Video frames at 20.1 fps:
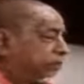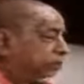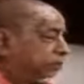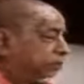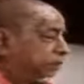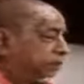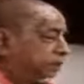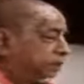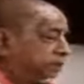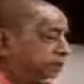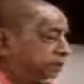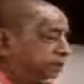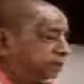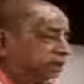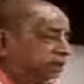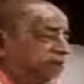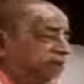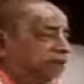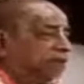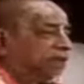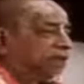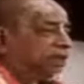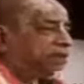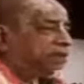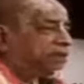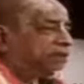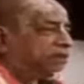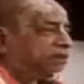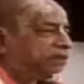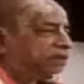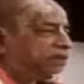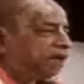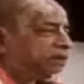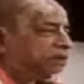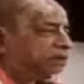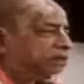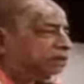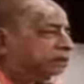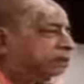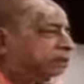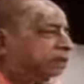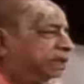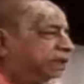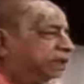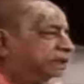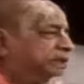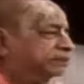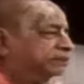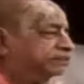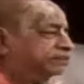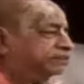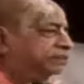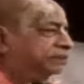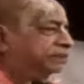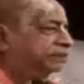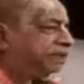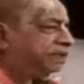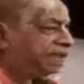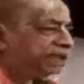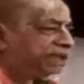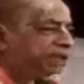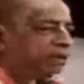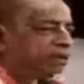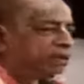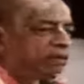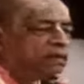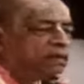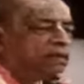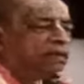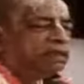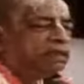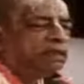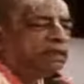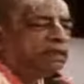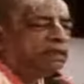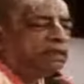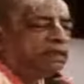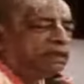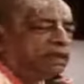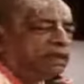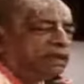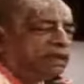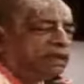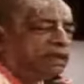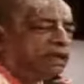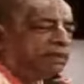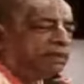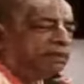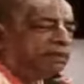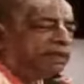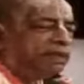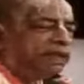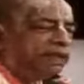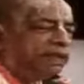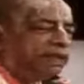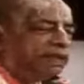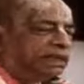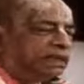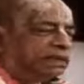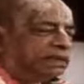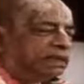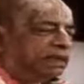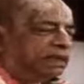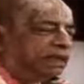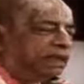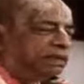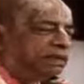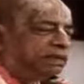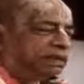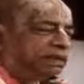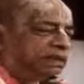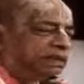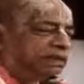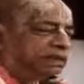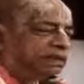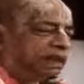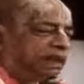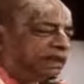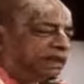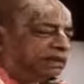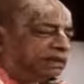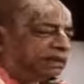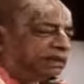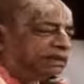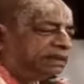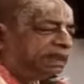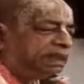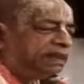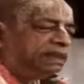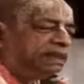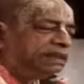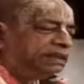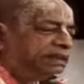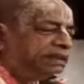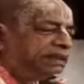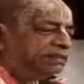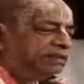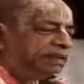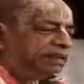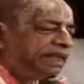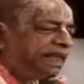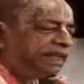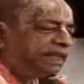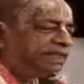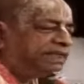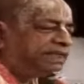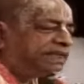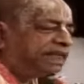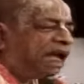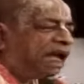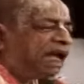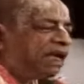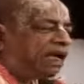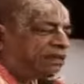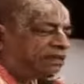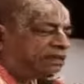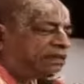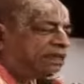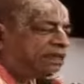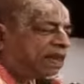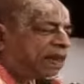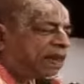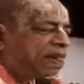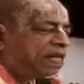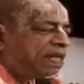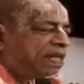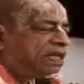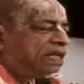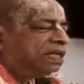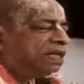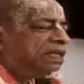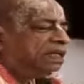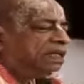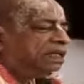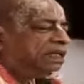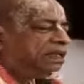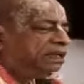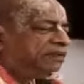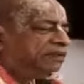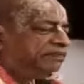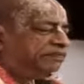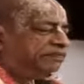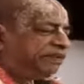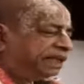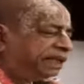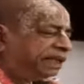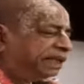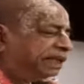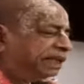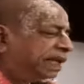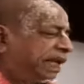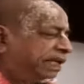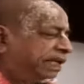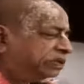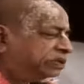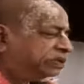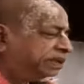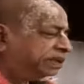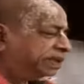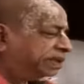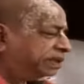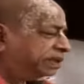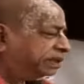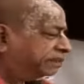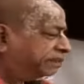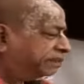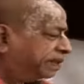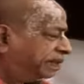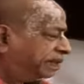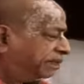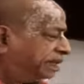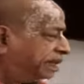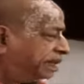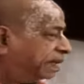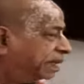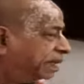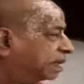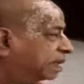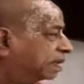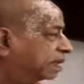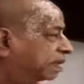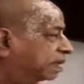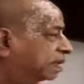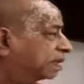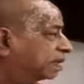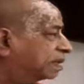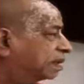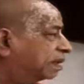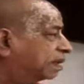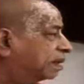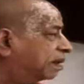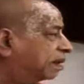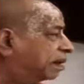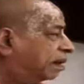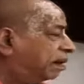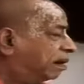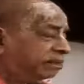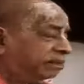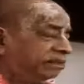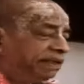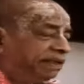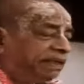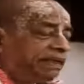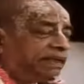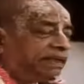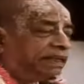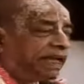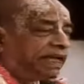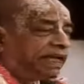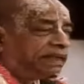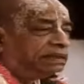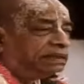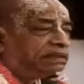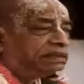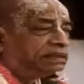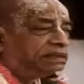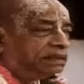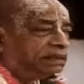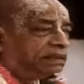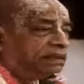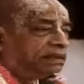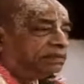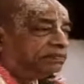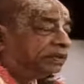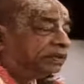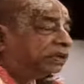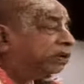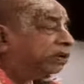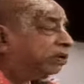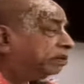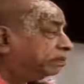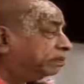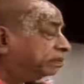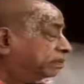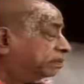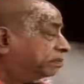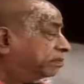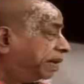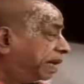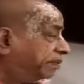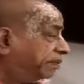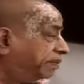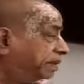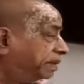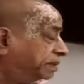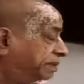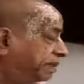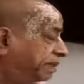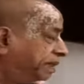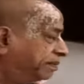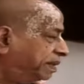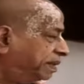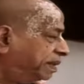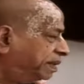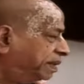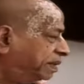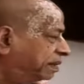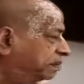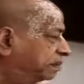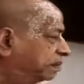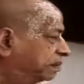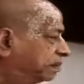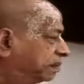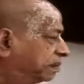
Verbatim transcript: Yoga Brashta Sannyas. One who is failure in completing Krishna consciousness, then he is given next chance in a very aristocratic family or very nice, pure Brahmin's family,